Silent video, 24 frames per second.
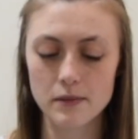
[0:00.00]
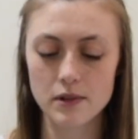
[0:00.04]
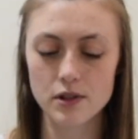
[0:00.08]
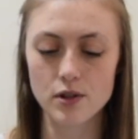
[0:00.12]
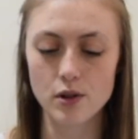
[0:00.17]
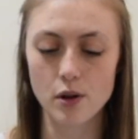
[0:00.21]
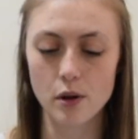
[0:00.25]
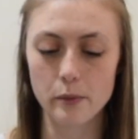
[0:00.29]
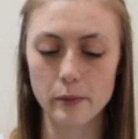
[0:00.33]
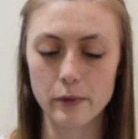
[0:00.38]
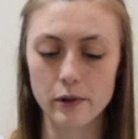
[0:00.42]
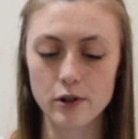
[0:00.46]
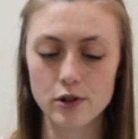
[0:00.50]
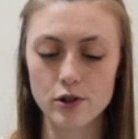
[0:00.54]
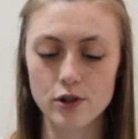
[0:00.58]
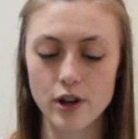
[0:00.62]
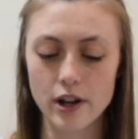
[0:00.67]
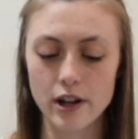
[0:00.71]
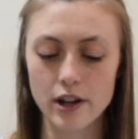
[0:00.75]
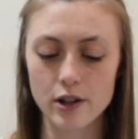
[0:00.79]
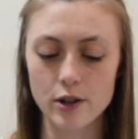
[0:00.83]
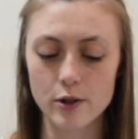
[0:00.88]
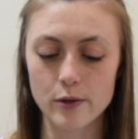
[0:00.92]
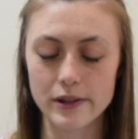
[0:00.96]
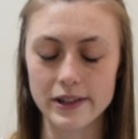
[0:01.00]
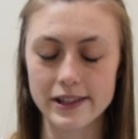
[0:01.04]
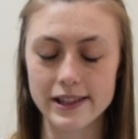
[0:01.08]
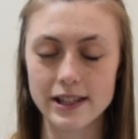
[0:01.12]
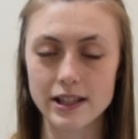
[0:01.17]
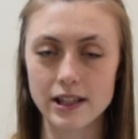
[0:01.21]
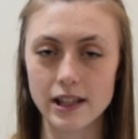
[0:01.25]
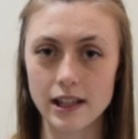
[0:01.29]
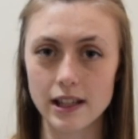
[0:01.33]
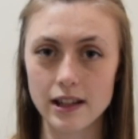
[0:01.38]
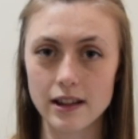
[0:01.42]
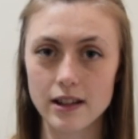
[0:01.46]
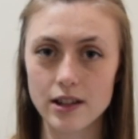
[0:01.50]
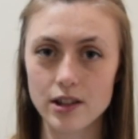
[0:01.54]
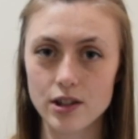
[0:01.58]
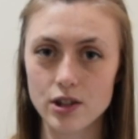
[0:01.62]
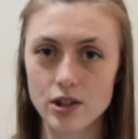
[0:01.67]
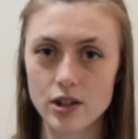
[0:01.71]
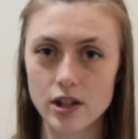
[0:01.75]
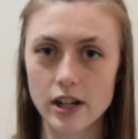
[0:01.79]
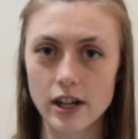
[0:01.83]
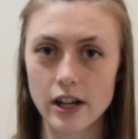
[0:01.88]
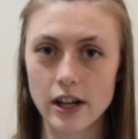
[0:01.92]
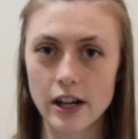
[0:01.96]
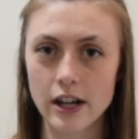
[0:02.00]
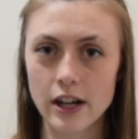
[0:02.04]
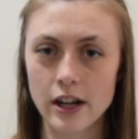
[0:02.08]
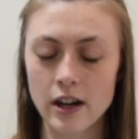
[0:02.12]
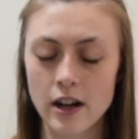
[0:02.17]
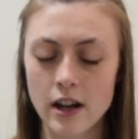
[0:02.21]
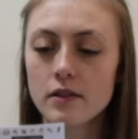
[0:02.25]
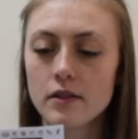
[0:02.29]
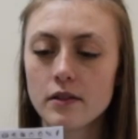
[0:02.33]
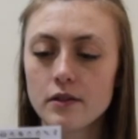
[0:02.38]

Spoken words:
so I'm going to try to do a seed this year.